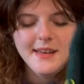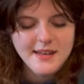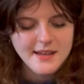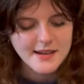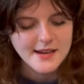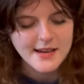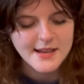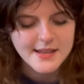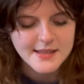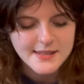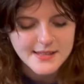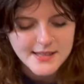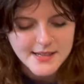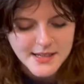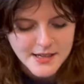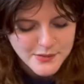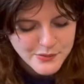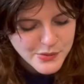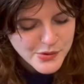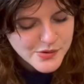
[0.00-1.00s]
And then
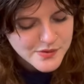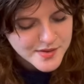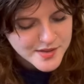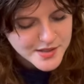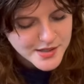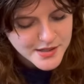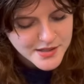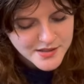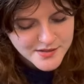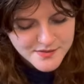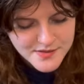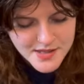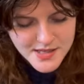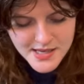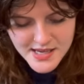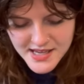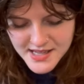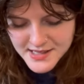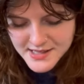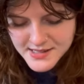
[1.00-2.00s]
I wove in all of
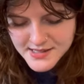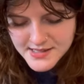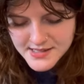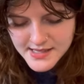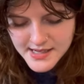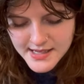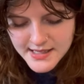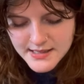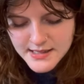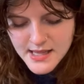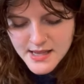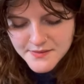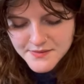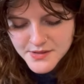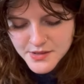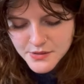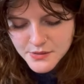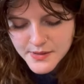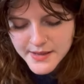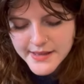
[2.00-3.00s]
the ends. I
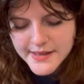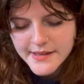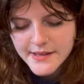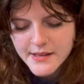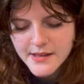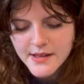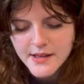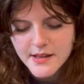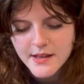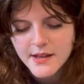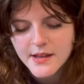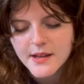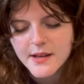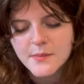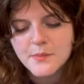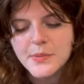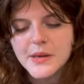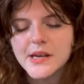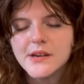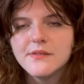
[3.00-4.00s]
left quite a
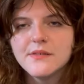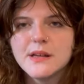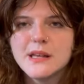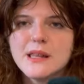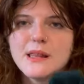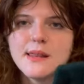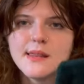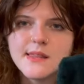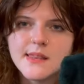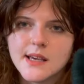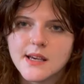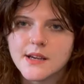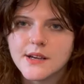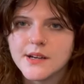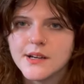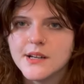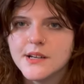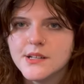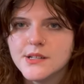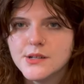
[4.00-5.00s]
bit of a
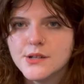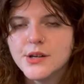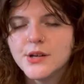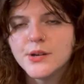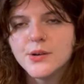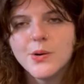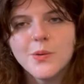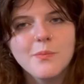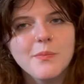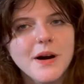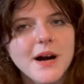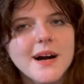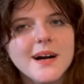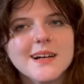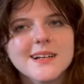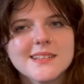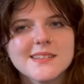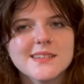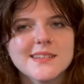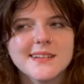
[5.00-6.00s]
thicker toe
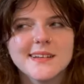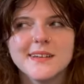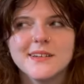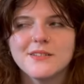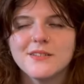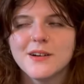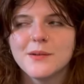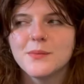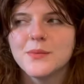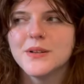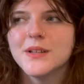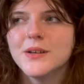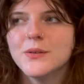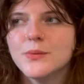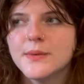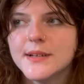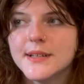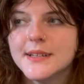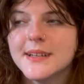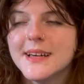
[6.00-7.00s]
box than I normally
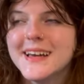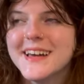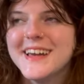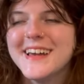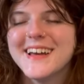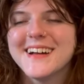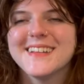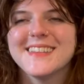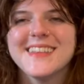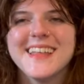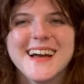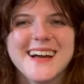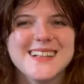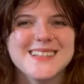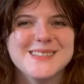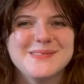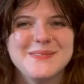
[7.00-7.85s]
would, and that's